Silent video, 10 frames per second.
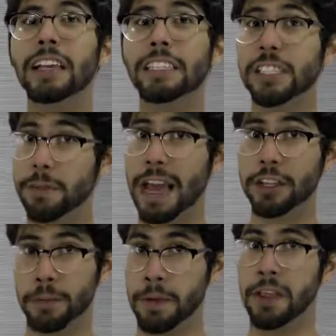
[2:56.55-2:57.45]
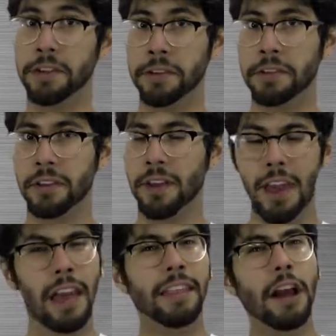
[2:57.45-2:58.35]
Smash Brothers.
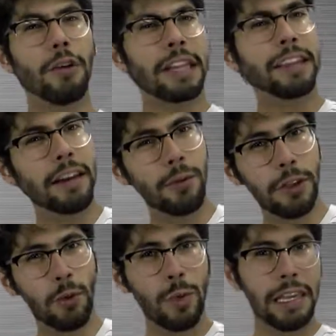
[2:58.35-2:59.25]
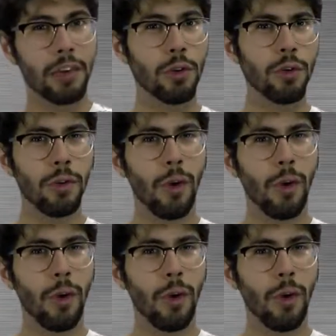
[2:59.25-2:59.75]
They already did it with the Wii U.